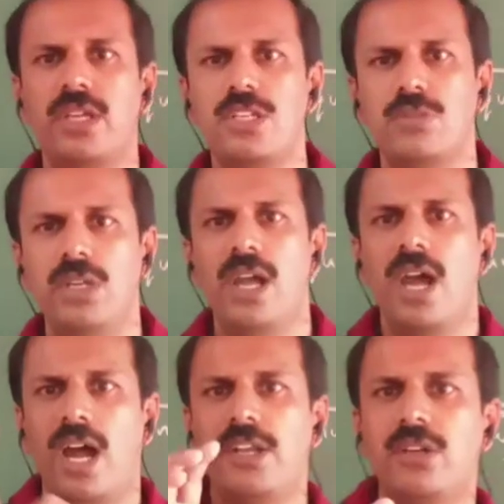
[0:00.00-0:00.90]
Okay, it will
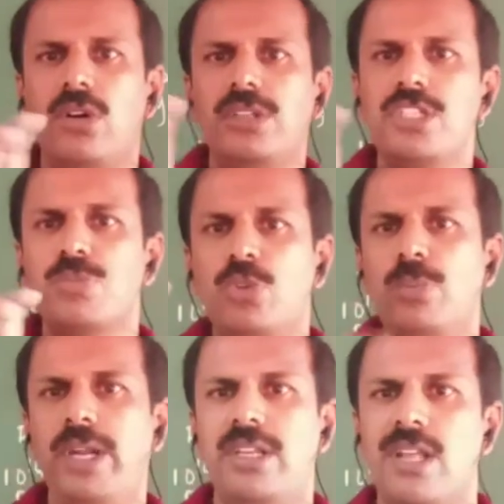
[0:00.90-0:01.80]
undergo this
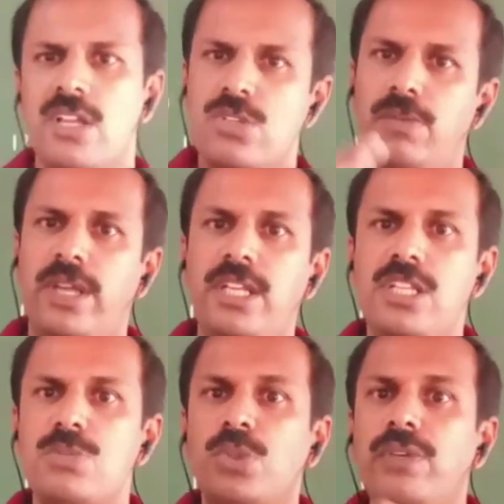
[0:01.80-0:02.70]
movement. So when
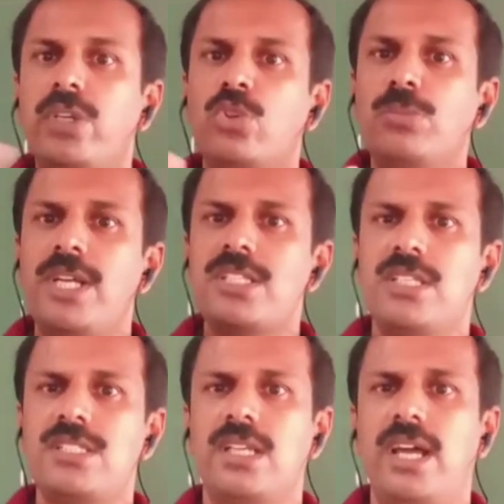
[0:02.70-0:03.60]
it is moving too much,
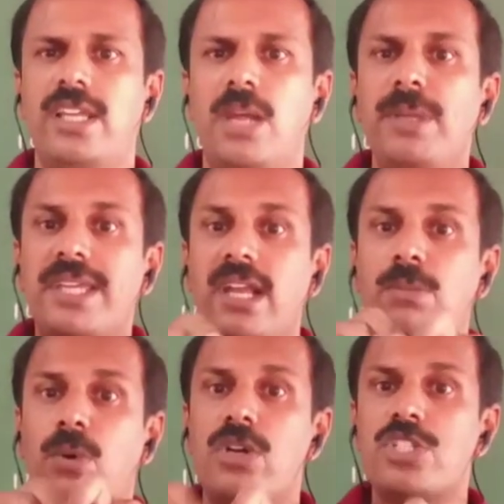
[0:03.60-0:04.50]
these
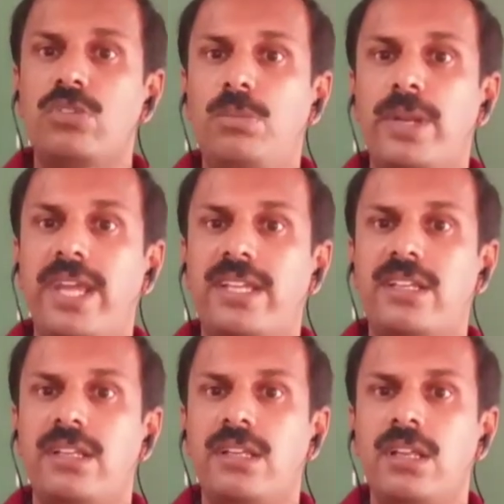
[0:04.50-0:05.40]
chemical bonds will
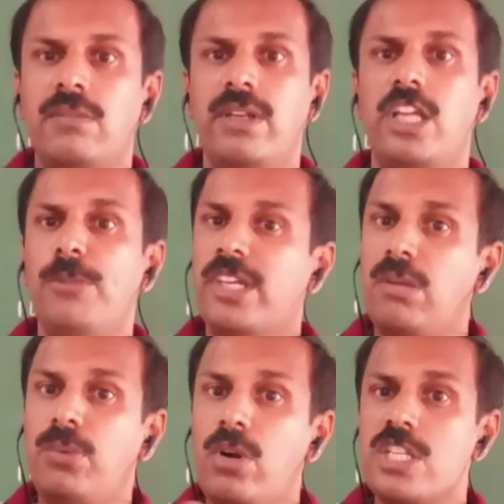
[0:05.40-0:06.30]
break. When
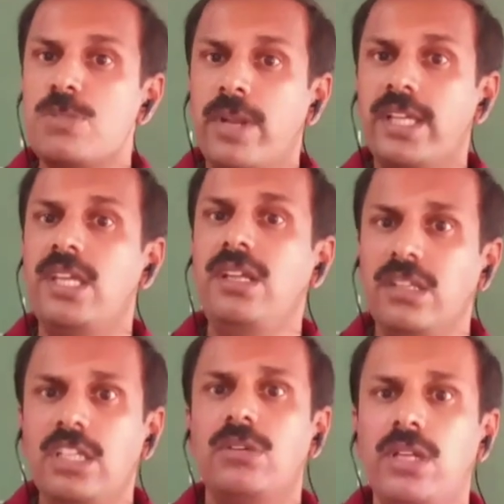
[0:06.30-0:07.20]
chemical bond is
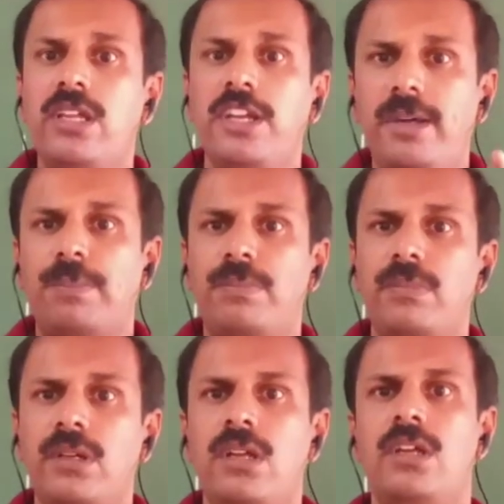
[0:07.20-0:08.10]
breaking, it will heat
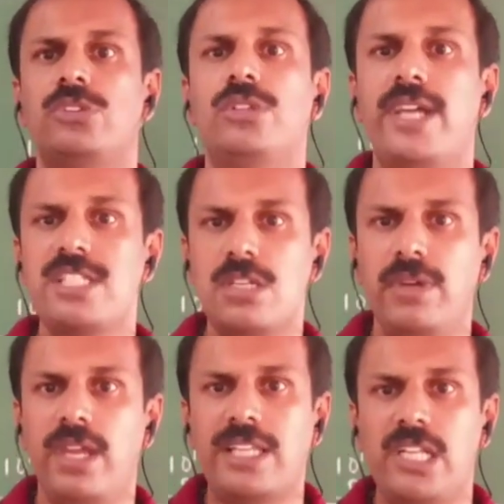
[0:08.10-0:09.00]
up. So that's the
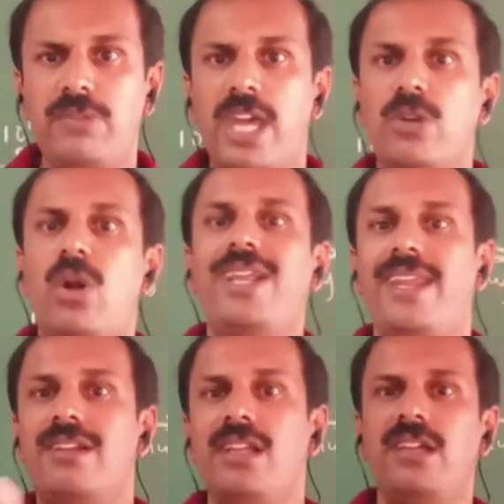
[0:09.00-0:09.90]
way. Actually we are not
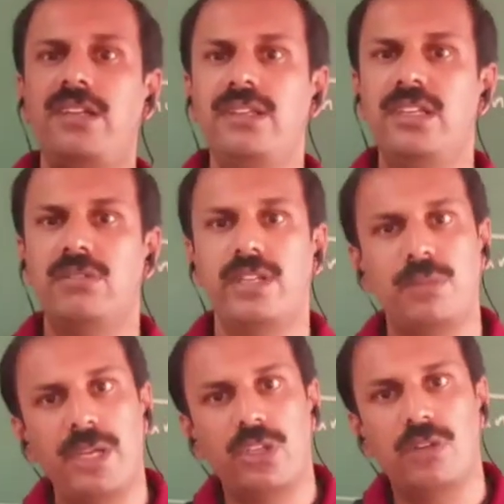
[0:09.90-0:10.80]
directly heating it. When
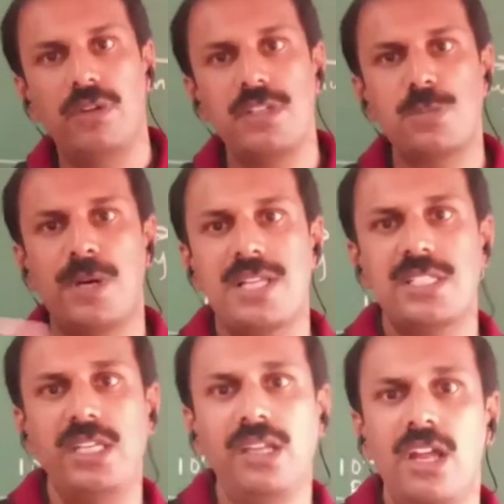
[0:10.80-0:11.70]
the microwave is
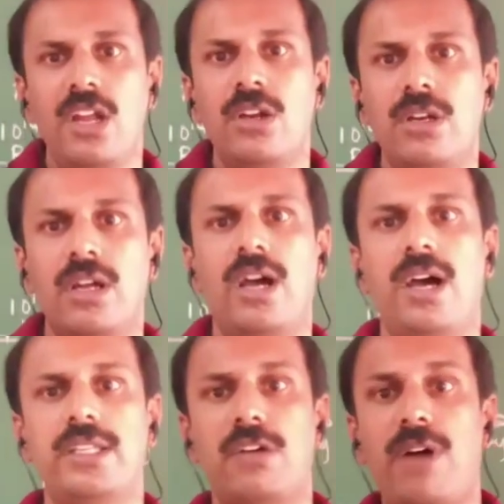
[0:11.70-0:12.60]
passing,
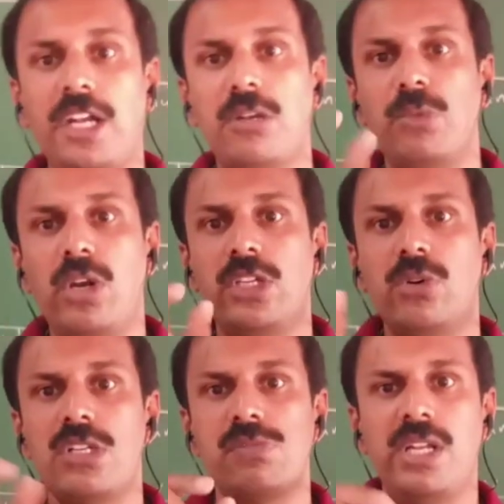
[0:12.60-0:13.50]
the water
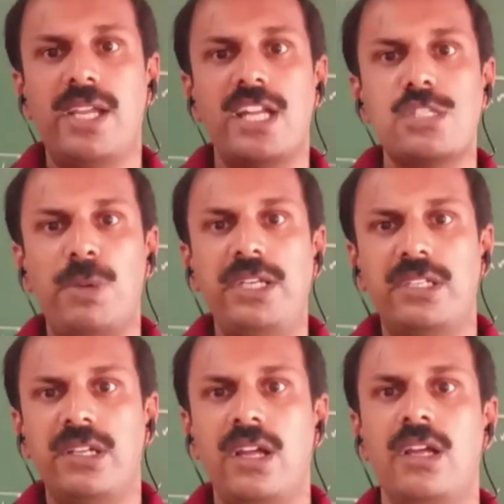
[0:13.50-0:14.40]
molecules will get
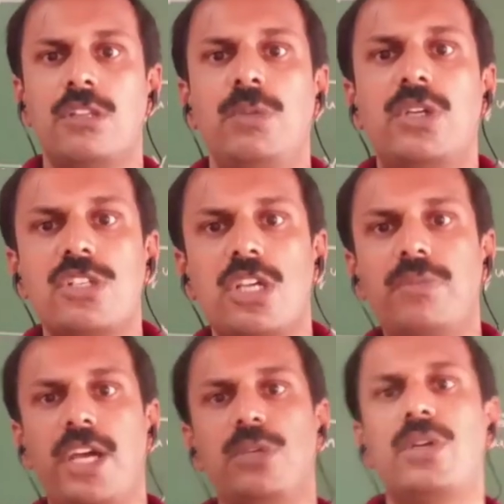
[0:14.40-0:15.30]
split. Because
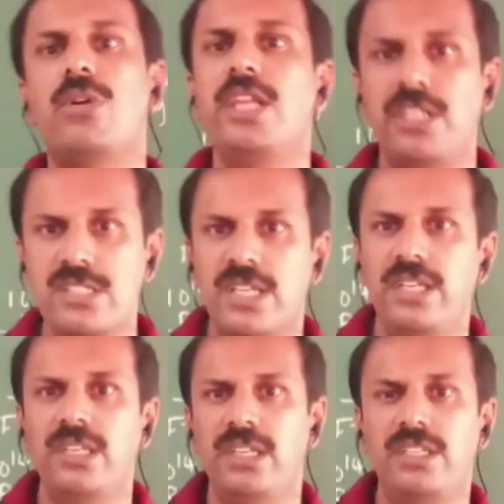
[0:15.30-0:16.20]
of that one only it is
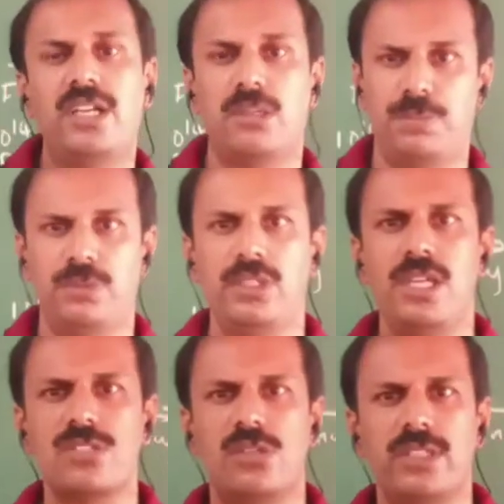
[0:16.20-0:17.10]
getting heated up.
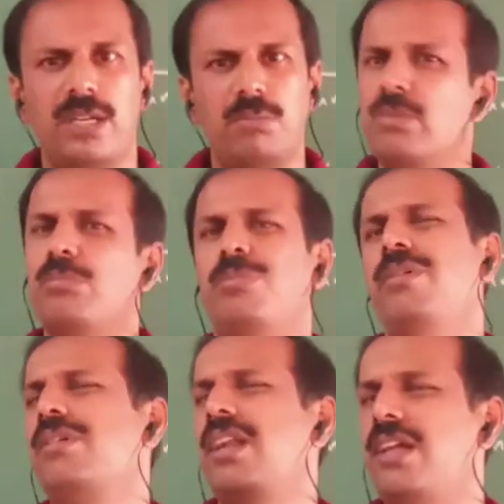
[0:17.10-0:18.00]
Okay, so
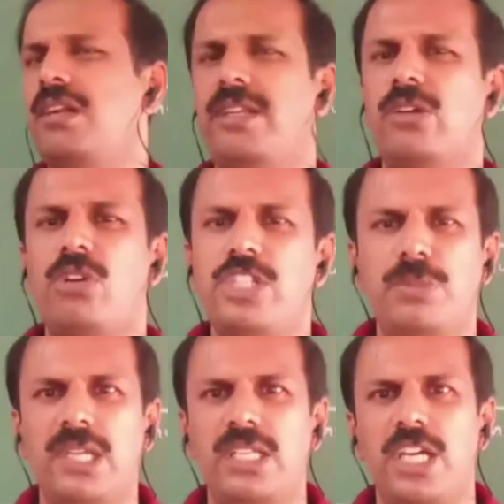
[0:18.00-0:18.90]
the entire
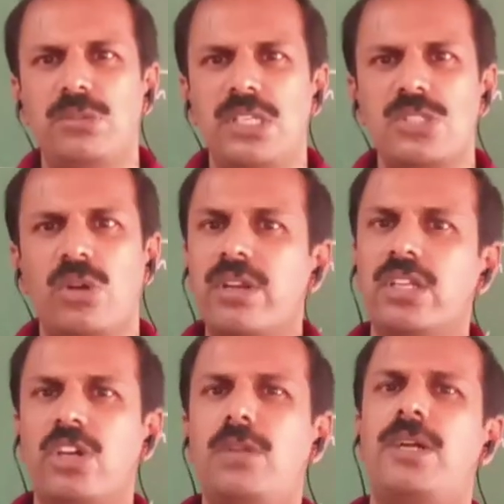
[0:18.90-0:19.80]
technology behind that one is not
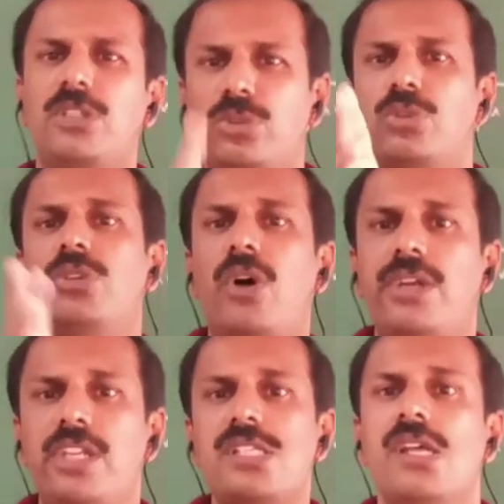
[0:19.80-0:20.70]
required, but you should know
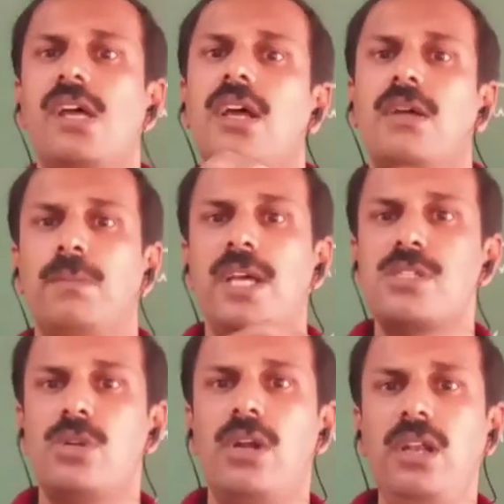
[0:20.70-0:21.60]
it is
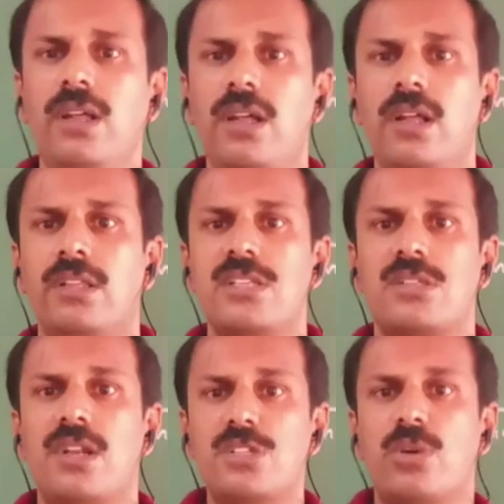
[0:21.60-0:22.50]
based on
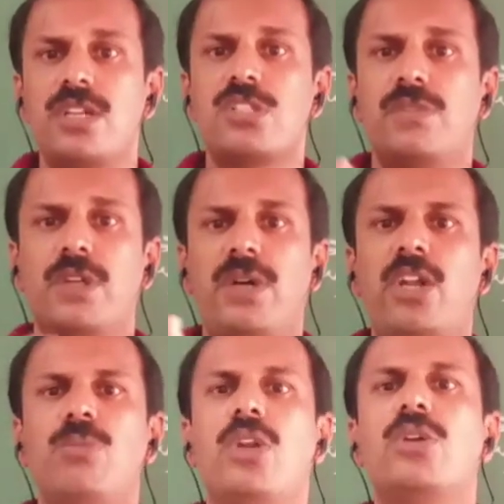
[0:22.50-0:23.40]
this resonance of the
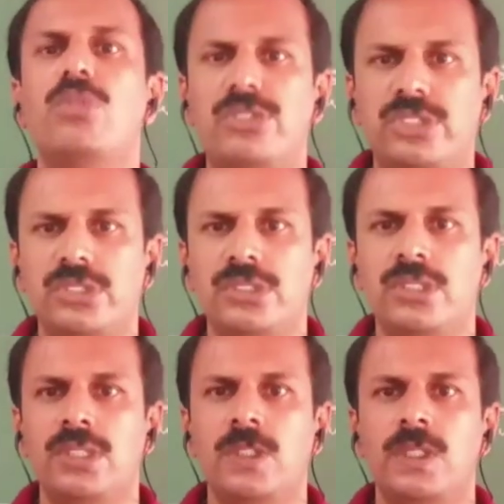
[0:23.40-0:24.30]
water
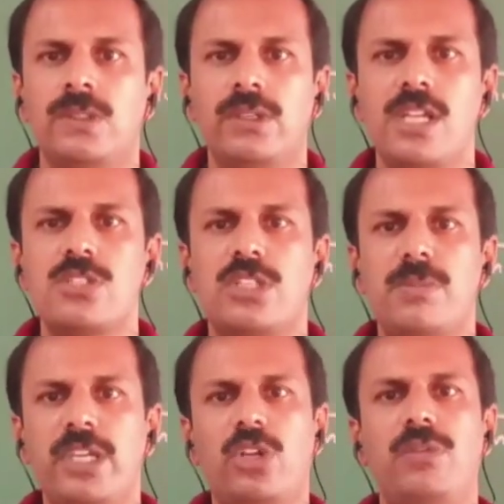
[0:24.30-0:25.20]
molecules. Okay, so
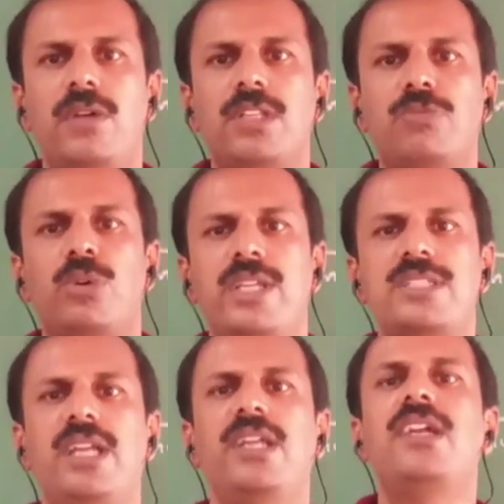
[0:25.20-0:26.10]
the microwave, the food
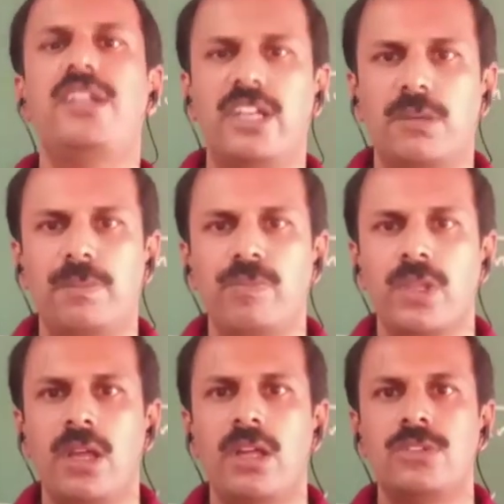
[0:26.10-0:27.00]
is getting heated up.
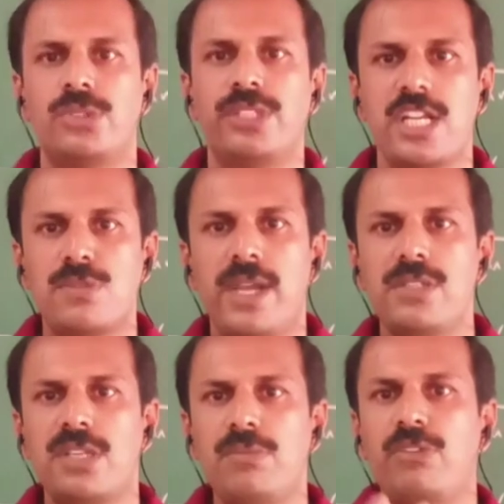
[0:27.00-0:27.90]
So that's
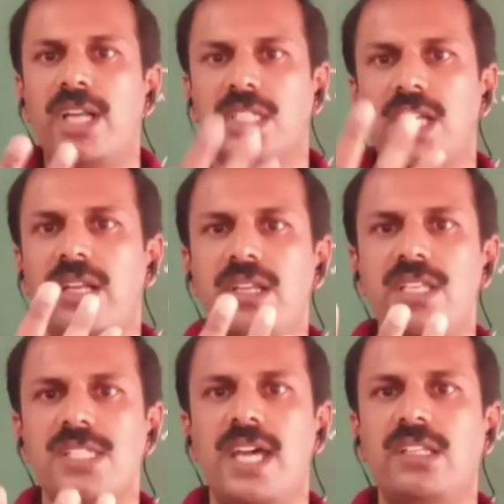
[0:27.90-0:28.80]
why some water content
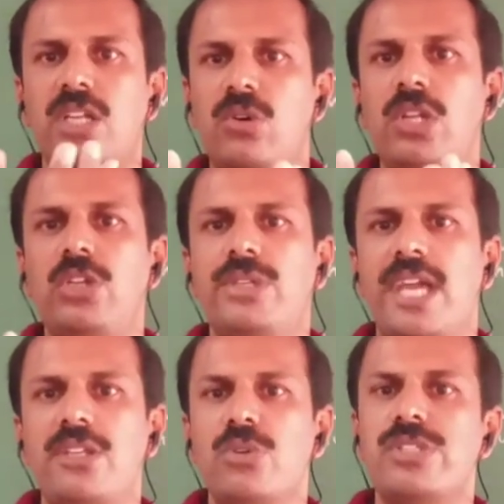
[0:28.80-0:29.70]
is there, then only you
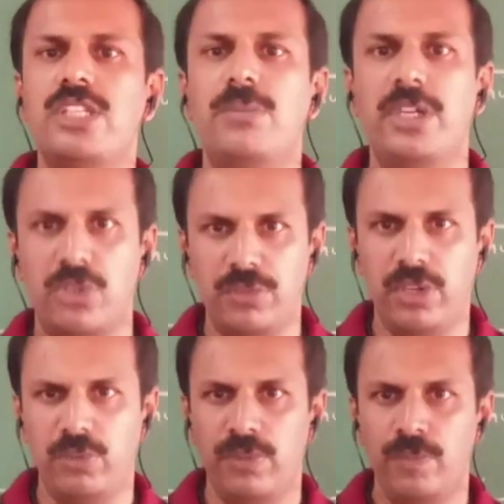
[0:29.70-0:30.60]
can use in the
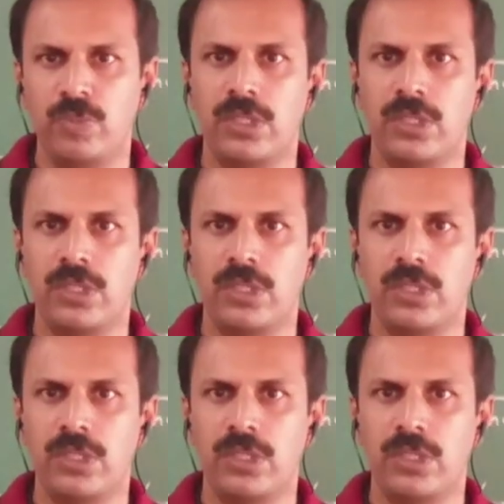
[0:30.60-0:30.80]
microwave.